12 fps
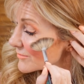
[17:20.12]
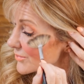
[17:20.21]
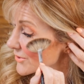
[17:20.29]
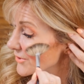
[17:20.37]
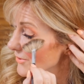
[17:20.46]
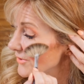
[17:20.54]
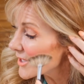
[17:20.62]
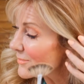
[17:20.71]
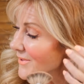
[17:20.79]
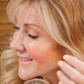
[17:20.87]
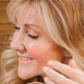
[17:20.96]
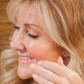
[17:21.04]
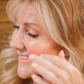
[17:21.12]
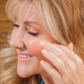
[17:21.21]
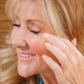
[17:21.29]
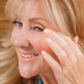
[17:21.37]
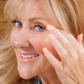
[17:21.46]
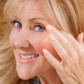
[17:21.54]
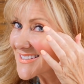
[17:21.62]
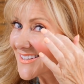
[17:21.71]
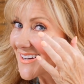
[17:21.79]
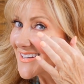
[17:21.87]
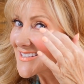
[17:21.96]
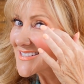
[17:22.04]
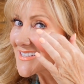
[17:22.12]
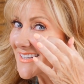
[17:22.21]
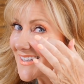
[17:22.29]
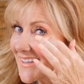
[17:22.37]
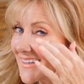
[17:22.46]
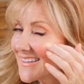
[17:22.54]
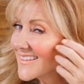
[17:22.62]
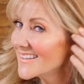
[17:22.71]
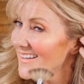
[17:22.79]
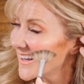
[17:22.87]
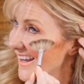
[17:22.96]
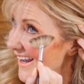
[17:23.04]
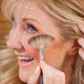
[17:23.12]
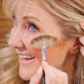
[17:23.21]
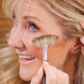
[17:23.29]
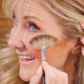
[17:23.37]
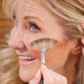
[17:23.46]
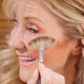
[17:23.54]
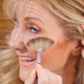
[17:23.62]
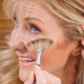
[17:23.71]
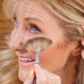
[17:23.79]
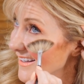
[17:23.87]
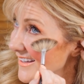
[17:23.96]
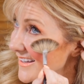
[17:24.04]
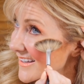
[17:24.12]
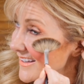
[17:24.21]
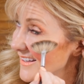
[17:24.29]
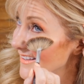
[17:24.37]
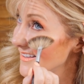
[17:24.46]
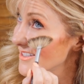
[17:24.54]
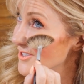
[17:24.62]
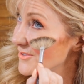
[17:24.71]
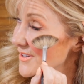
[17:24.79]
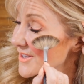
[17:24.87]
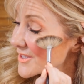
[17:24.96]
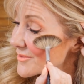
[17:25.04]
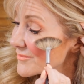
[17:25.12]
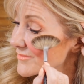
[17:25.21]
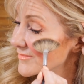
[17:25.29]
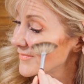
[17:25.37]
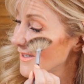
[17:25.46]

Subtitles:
put it all up here. So all these lines here are getting glitter in them.